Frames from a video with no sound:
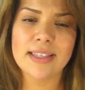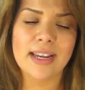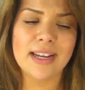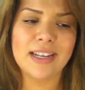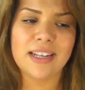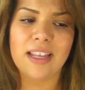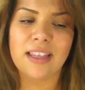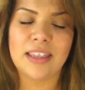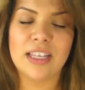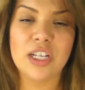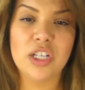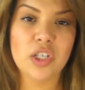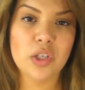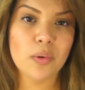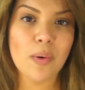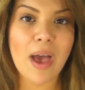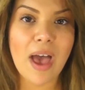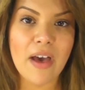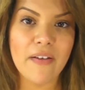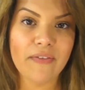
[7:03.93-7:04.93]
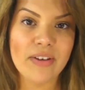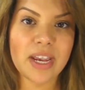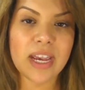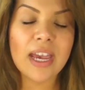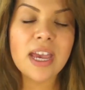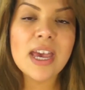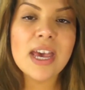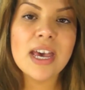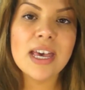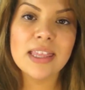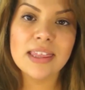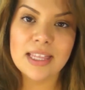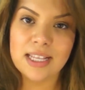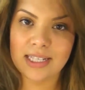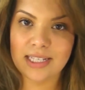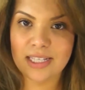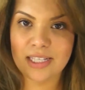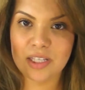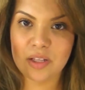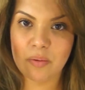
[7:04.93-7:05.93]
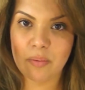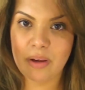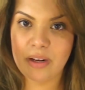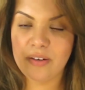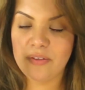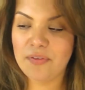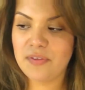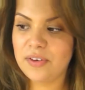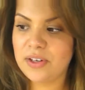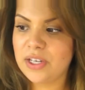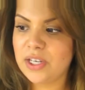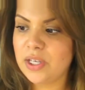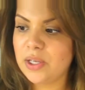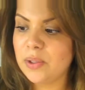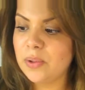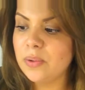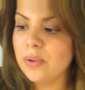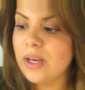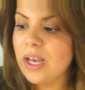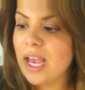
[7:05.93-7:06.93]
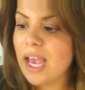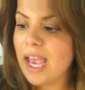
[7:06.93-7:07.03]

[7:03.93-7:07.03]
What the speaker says: like nothing too heavy, this is the one for you.